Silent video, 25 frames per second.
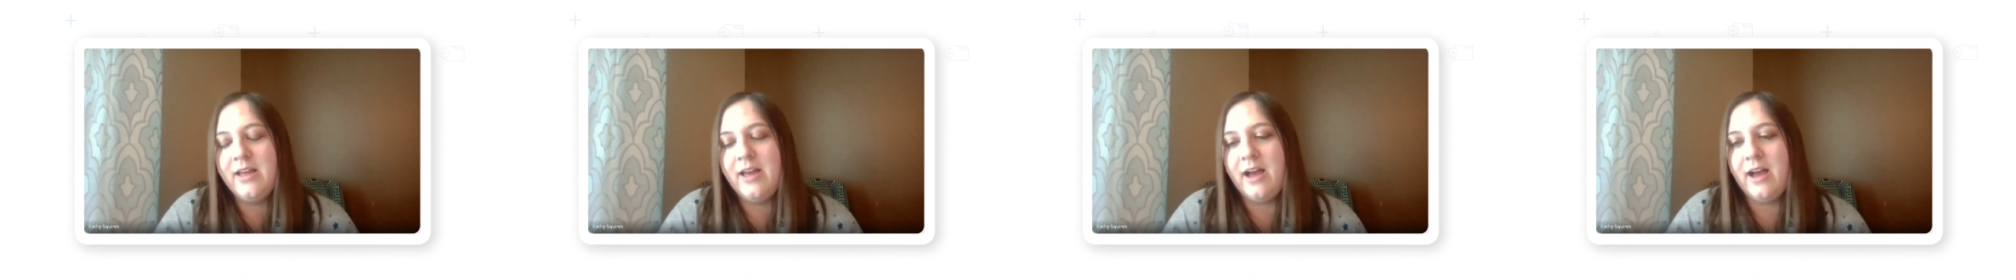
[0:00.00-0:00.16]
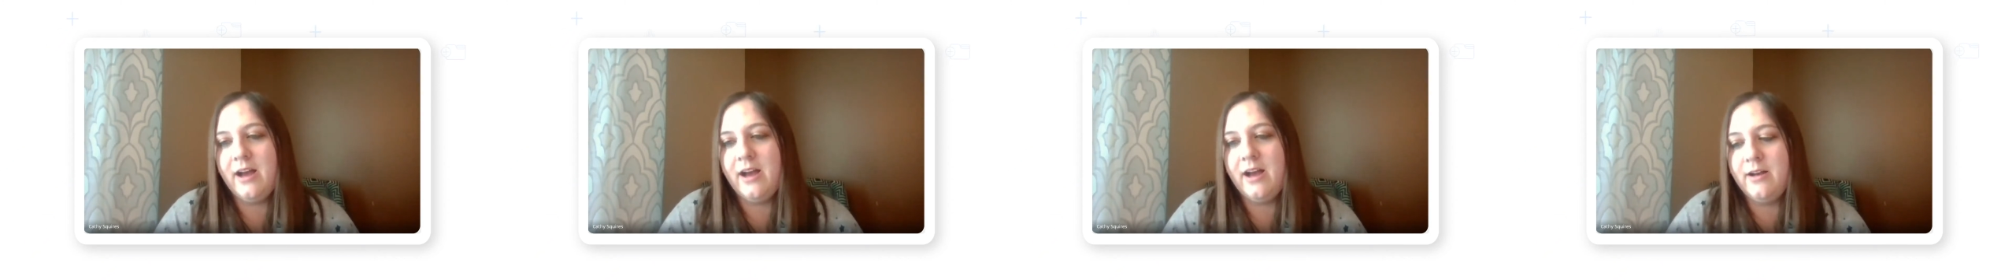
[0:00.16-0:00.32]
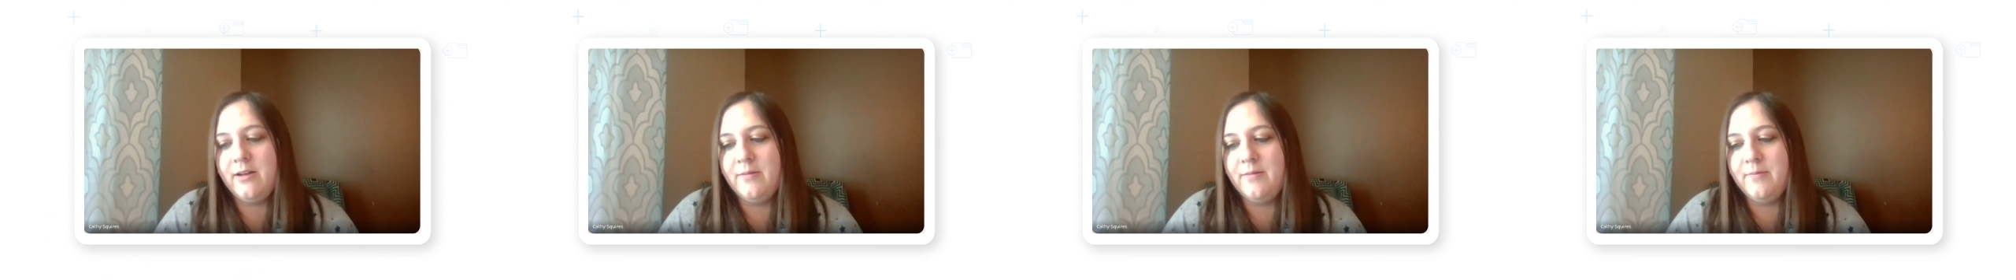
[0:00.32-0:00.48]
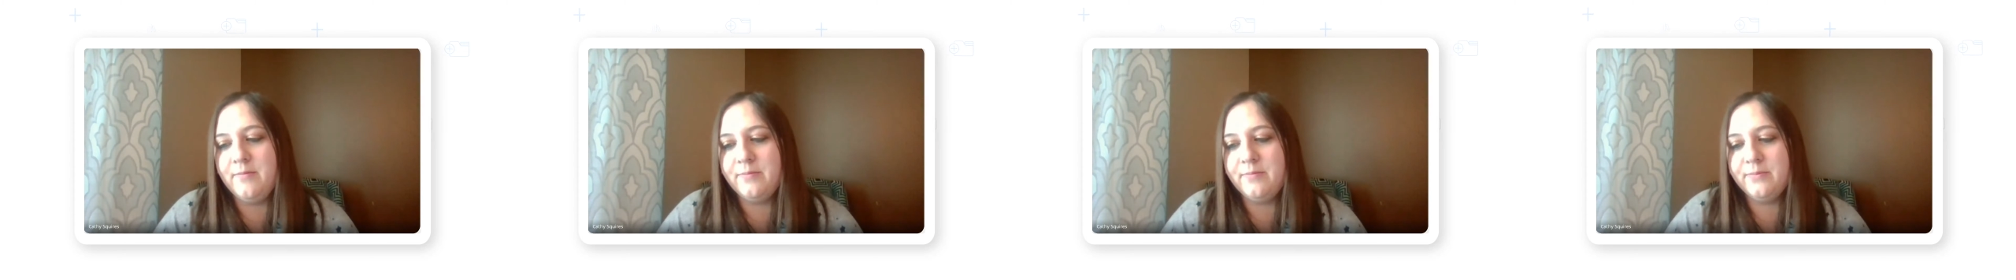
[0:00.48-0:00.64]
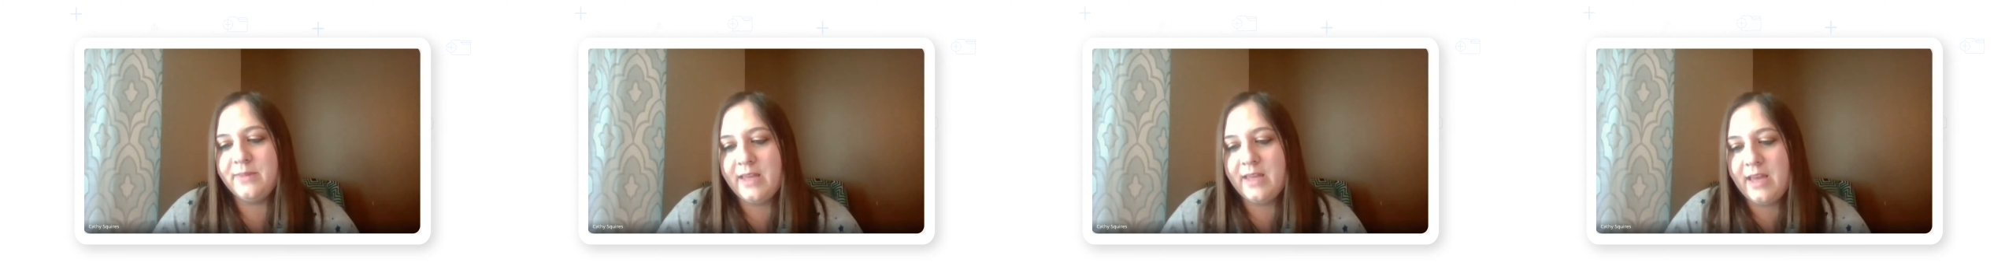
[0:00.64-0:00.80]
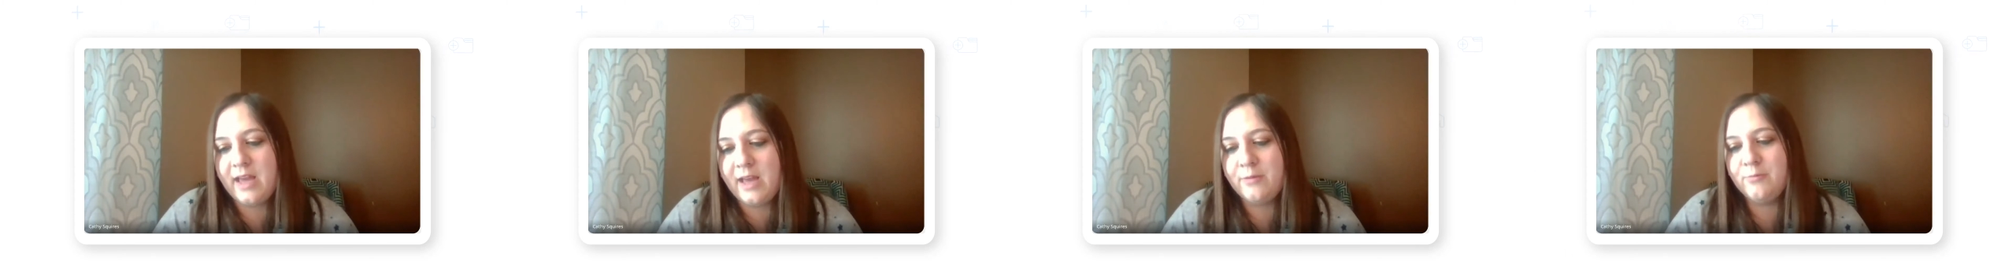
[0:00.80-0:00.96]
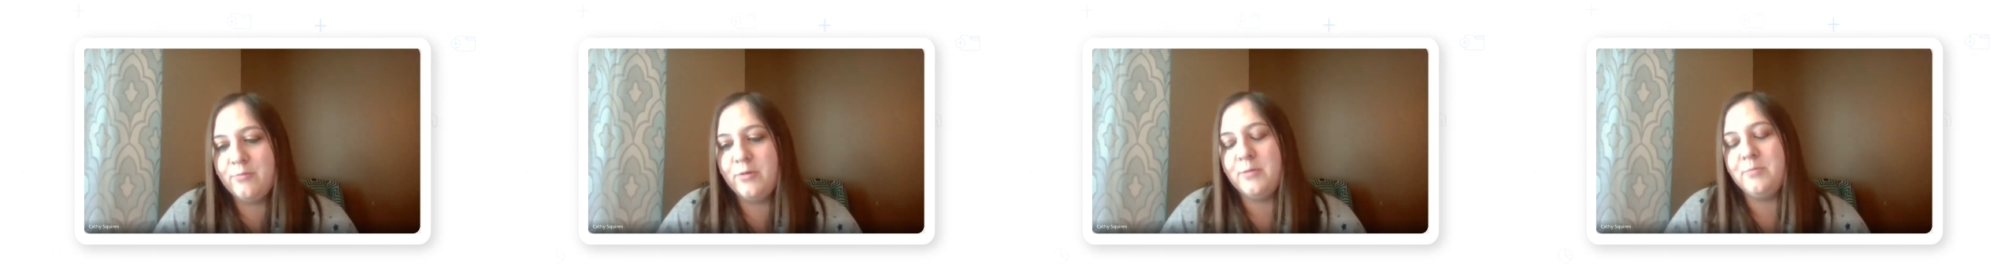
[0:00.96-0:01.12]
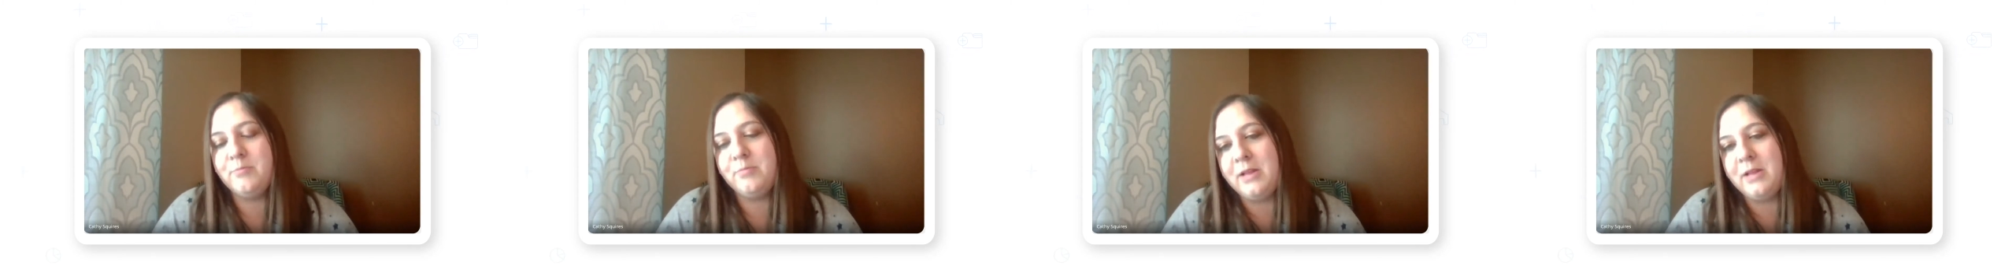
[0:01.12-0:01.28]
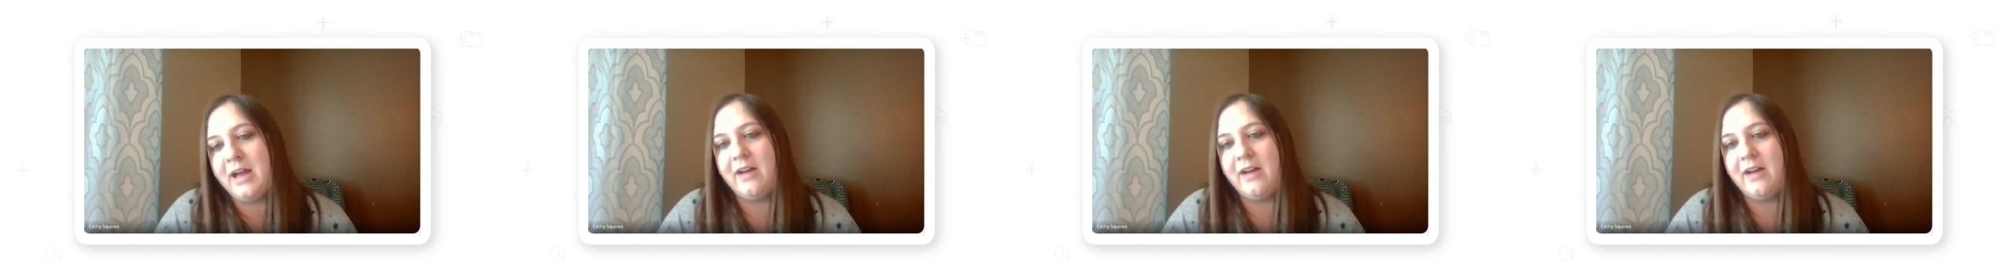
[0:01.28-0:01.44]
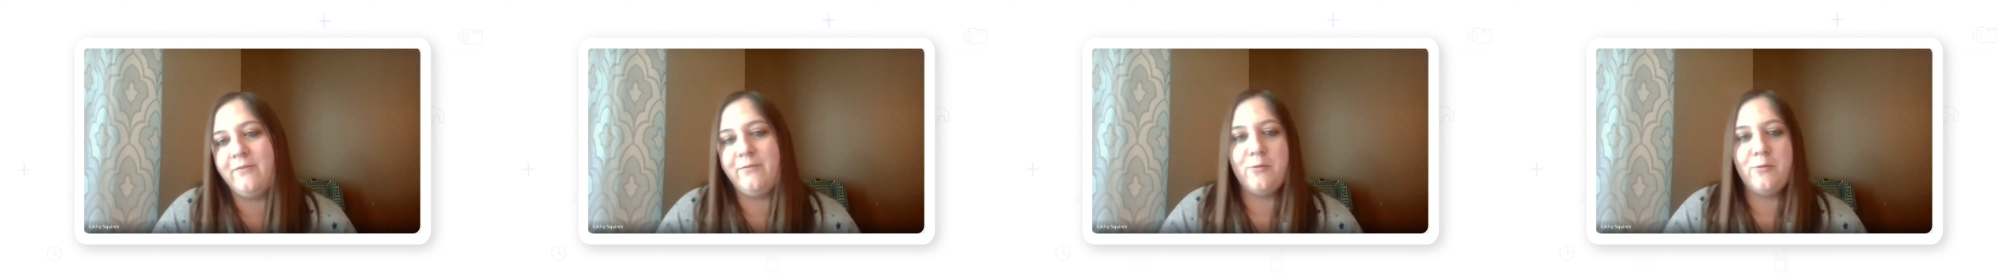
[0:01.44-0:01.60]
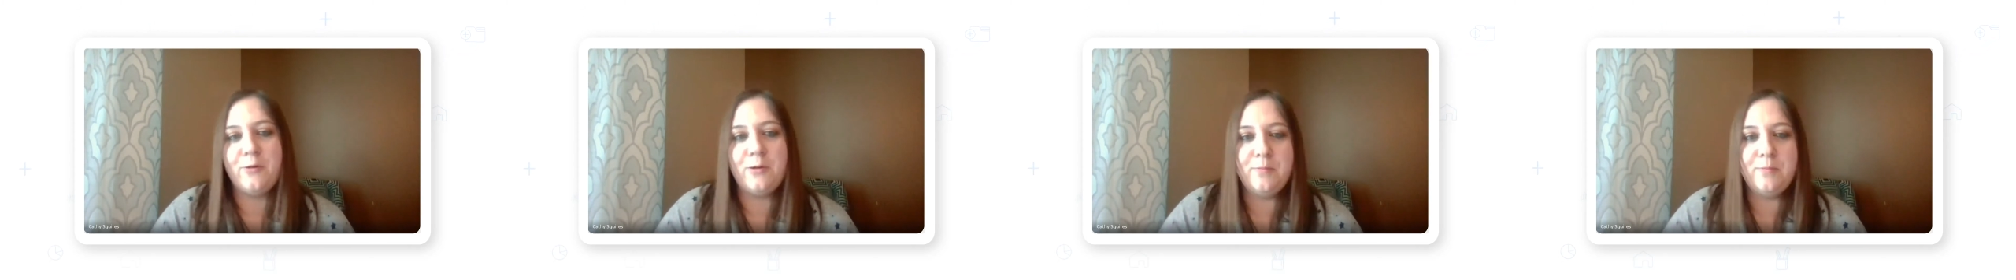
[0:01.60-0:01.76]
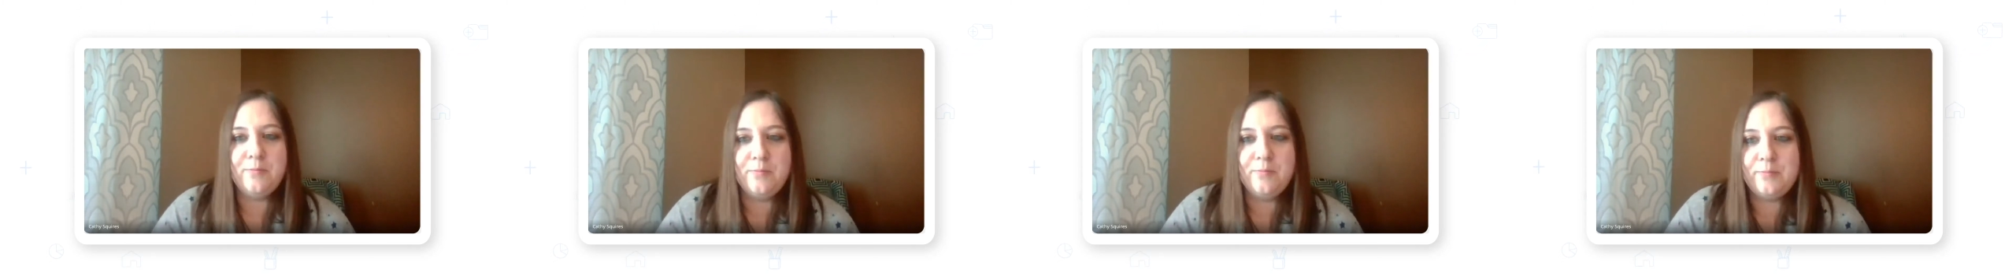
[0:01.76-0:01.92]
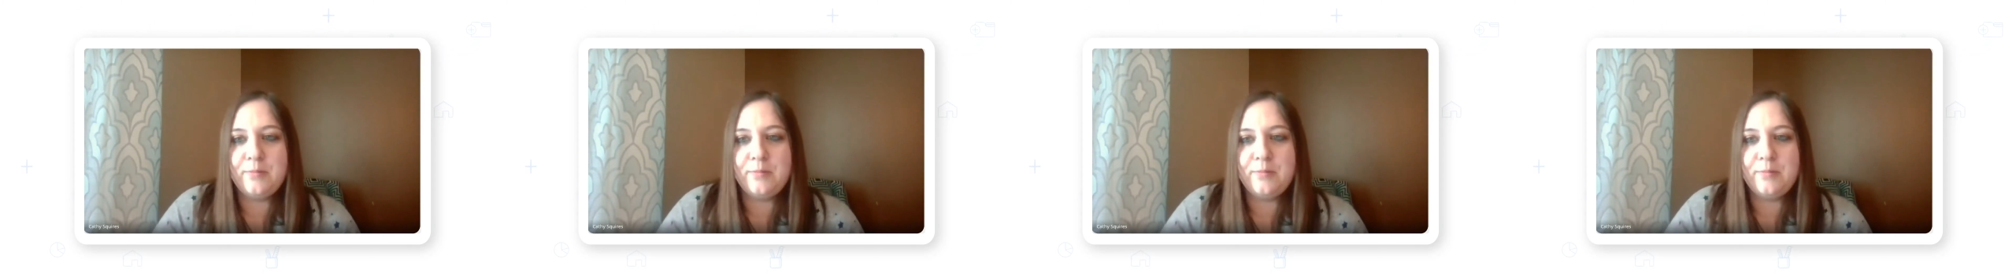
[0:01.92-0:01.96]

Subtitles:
the Edwin platform,